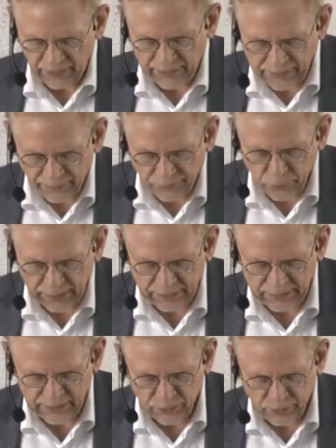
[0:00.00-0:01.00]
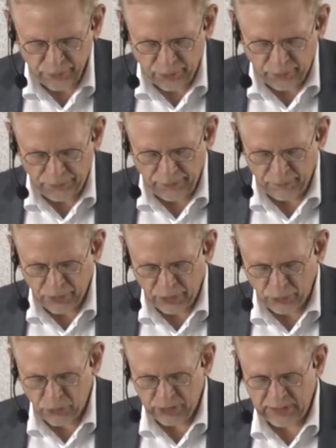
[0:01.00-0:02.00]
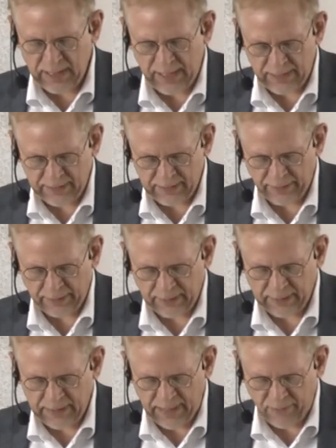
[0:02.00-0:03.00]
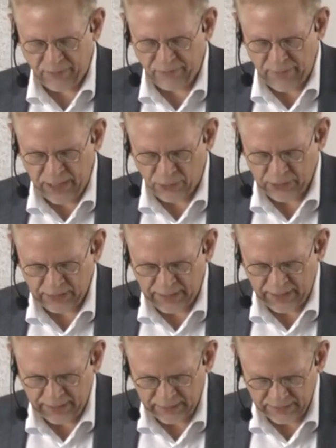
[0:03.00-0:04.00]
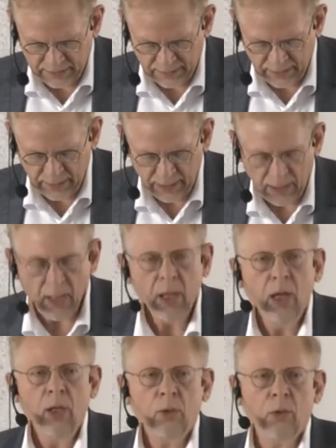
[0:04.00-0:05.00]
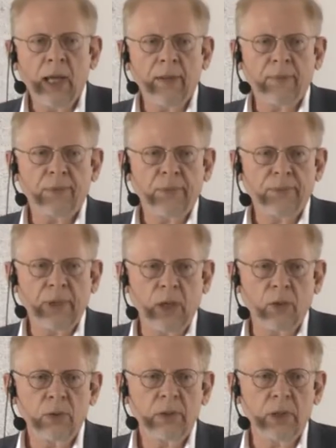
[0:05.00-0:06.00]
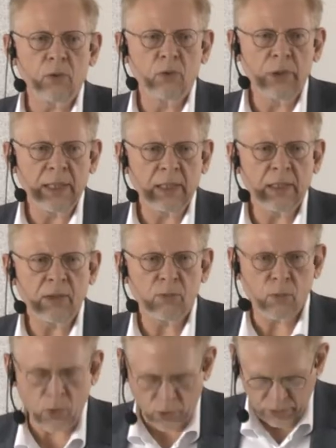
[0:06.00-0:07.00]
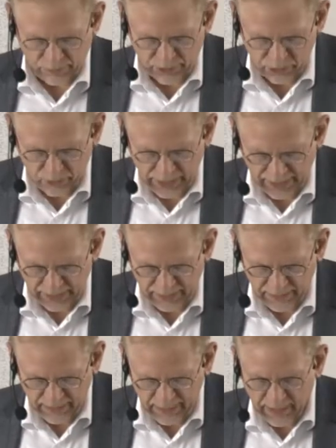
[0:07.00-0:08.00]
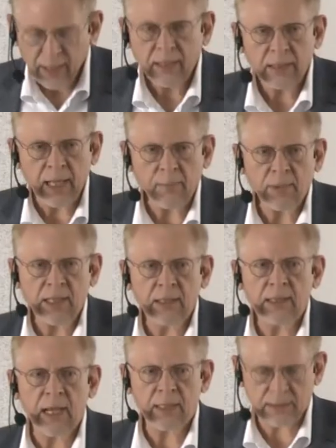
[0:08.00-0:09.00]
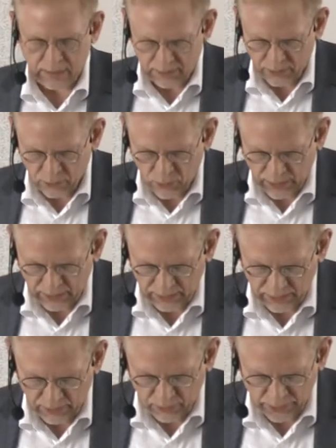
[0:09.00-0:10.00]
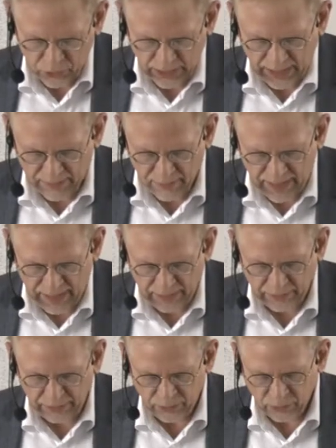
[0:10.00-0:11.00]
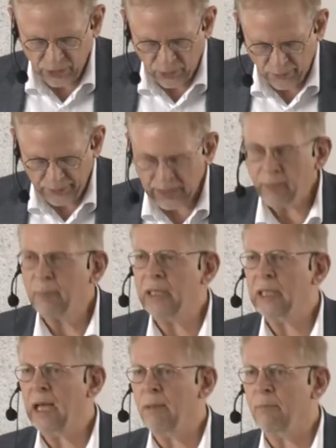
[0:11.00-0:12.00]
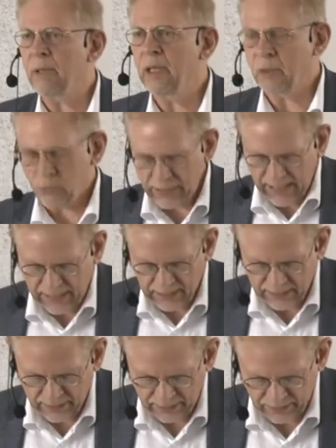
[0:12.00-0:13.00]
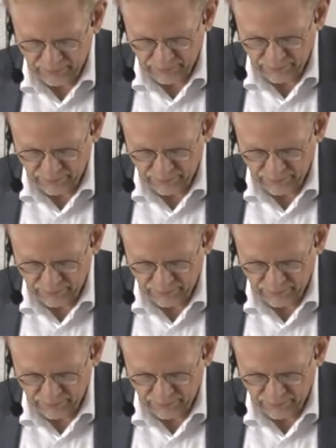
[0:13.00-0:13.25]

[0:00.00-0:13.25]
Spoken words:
The difference to both approaches lies in the claim of Marx and Engels to have found a really walkable way, namely class struggle, which can make the utopia become a reality.